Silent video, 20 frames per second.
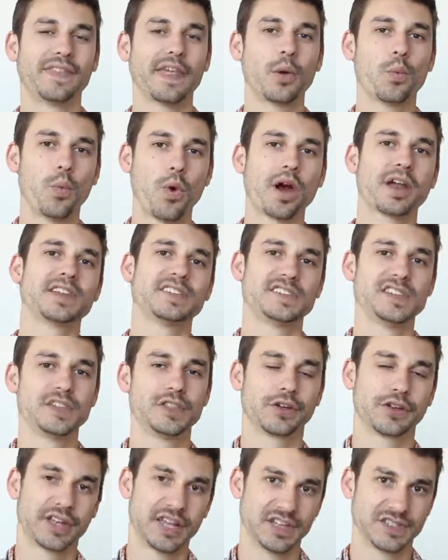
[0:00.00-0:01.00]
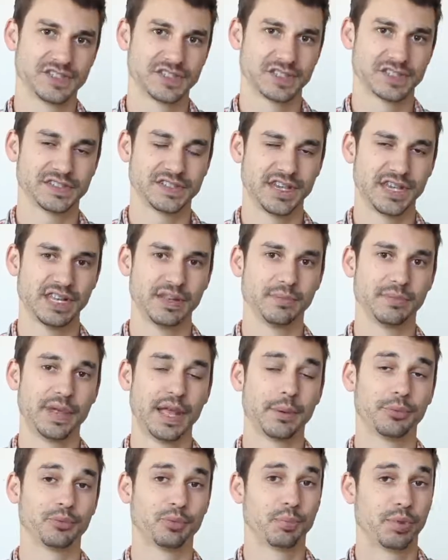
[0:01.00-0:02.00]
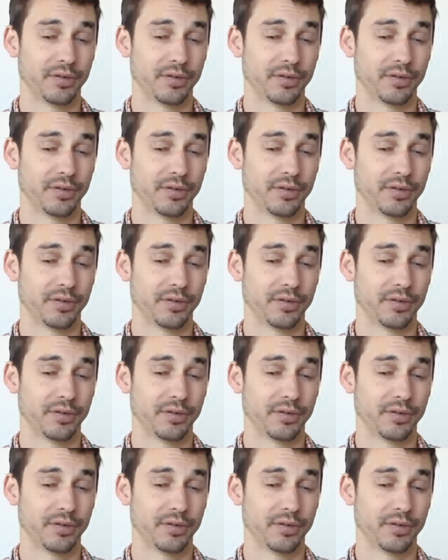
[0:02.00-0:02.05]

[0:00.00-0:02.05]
They want to see their kids succeed and be able to